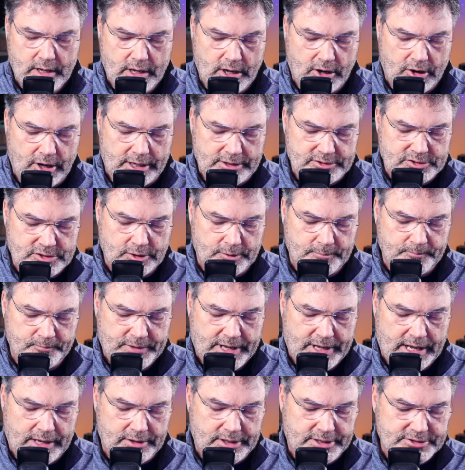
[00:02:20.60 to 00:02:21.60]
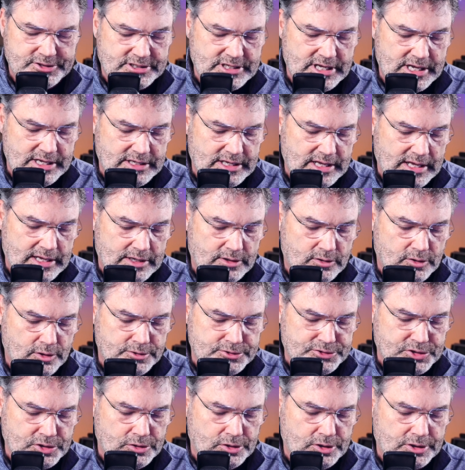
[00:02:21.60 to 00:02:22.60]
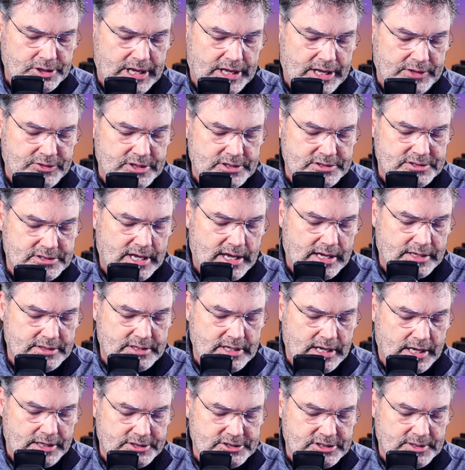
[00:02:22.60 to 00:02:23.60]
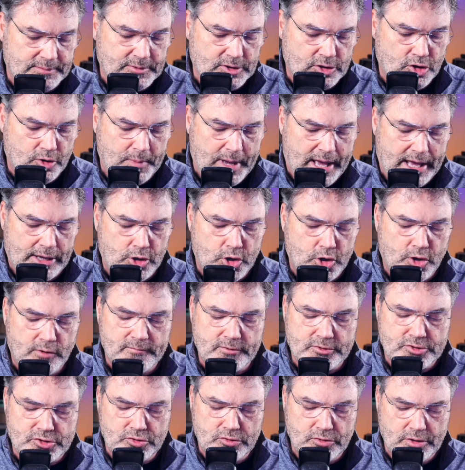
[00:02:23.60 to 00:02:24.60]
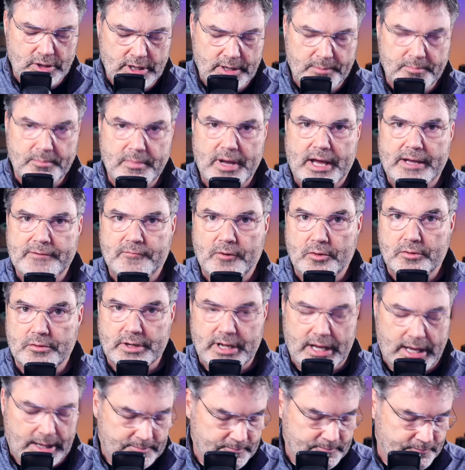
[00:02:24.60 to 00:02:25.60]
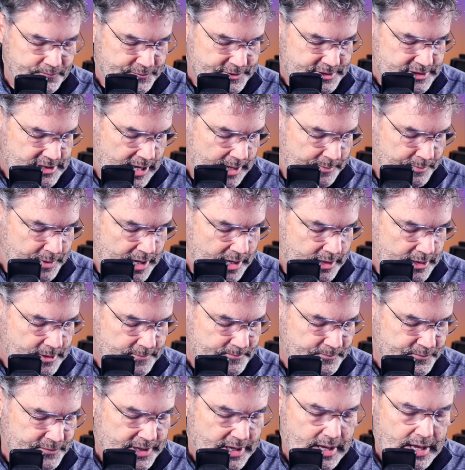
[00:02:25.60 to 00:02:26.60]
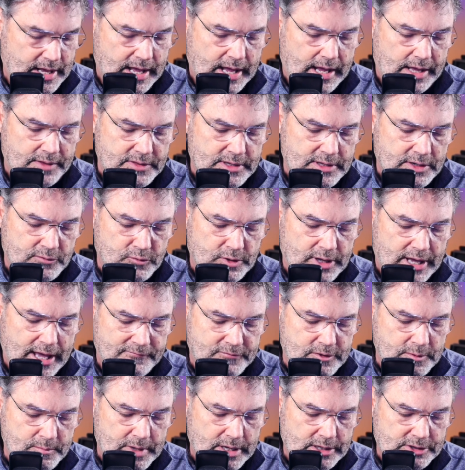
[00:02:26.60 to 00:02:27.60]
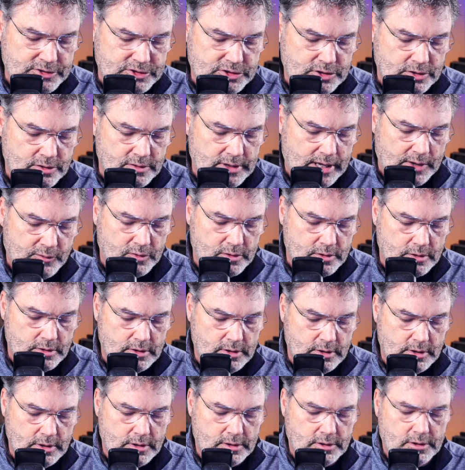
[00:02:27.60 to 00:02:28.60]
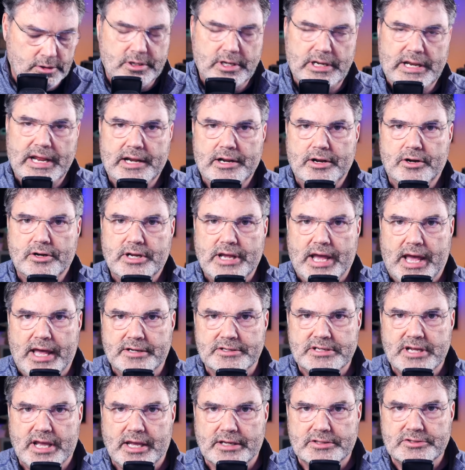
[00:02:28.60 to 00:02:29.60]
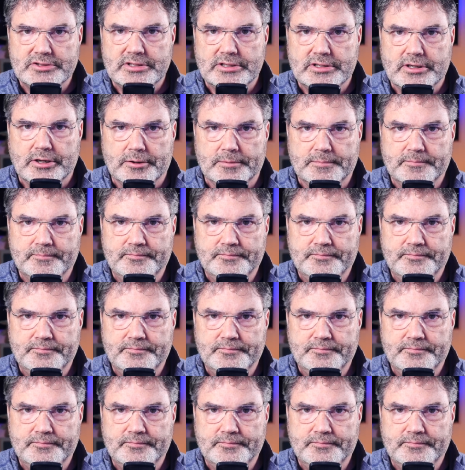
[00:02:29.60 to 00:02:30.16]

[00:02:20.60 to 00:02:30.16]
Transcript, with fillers: All right, so now let's take a closer look at these contacts. I'm going to go back over to my phone app, tap on it, and then we have to make sure that we're looking at our contacts here.